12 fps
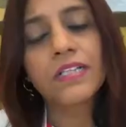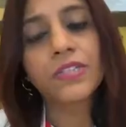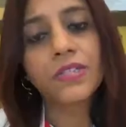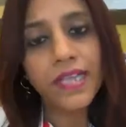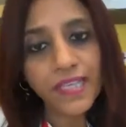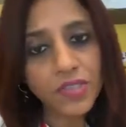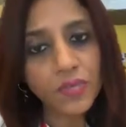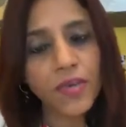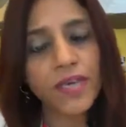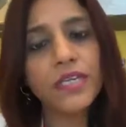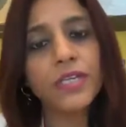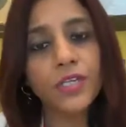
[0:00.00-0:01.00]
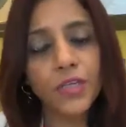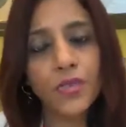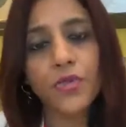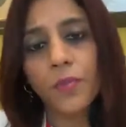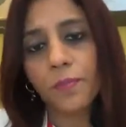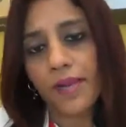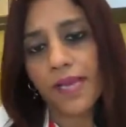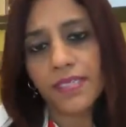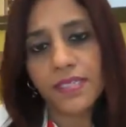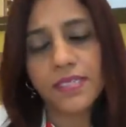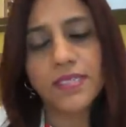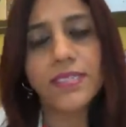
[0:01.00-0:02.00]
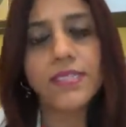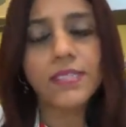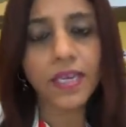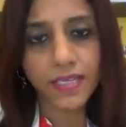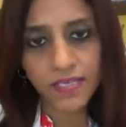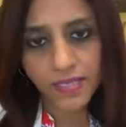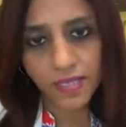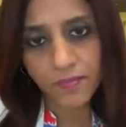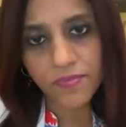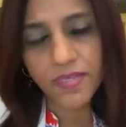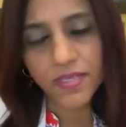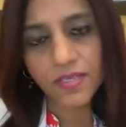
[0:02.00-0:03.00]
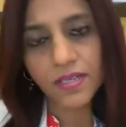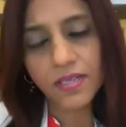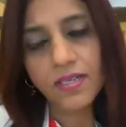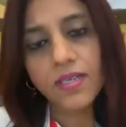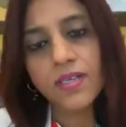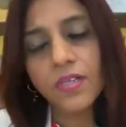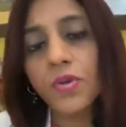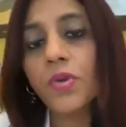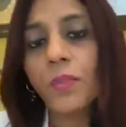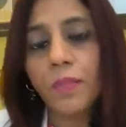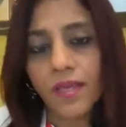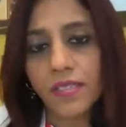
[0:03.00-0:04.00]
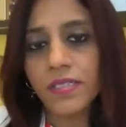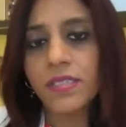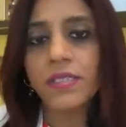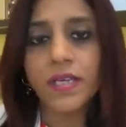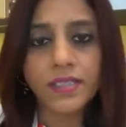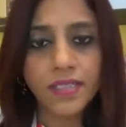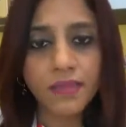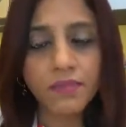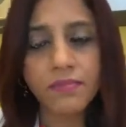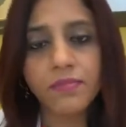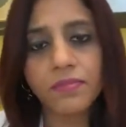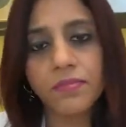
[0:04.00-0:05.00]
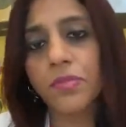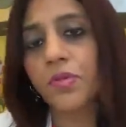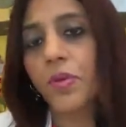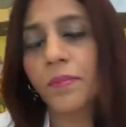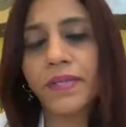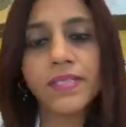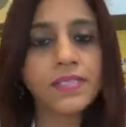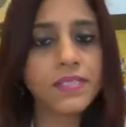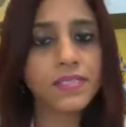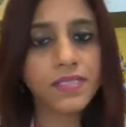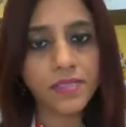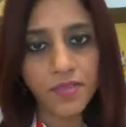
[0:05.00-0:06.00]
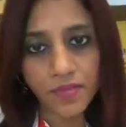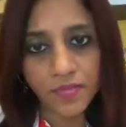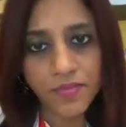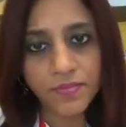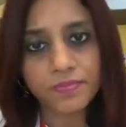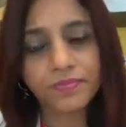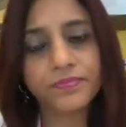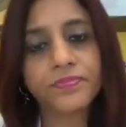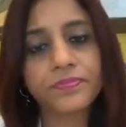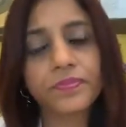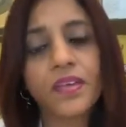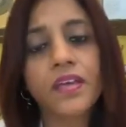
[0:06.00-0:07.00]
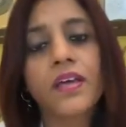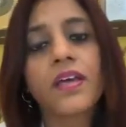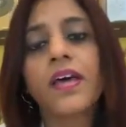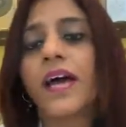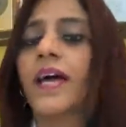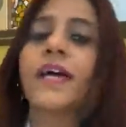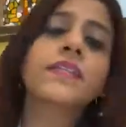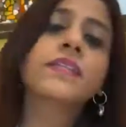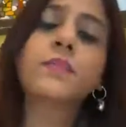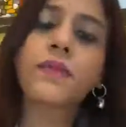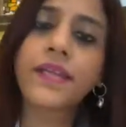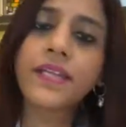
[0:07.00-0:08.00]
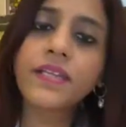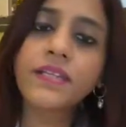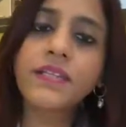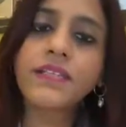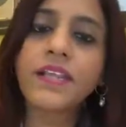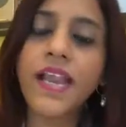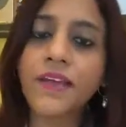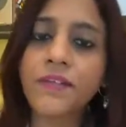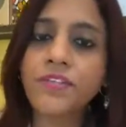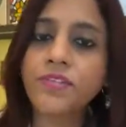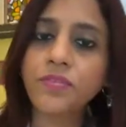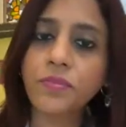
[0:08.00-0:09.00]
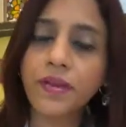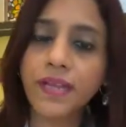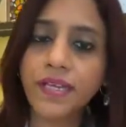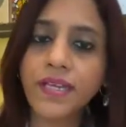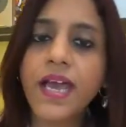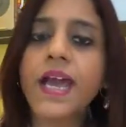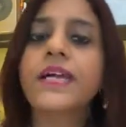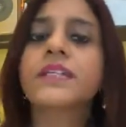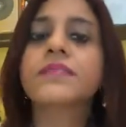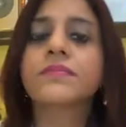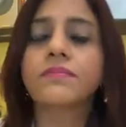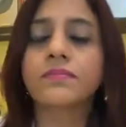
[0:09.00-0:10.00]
So that's where neuroplasticity science comes in. Neuroplasticity, nothing, neuro means it's the nerves and the brain, the language of the brain, and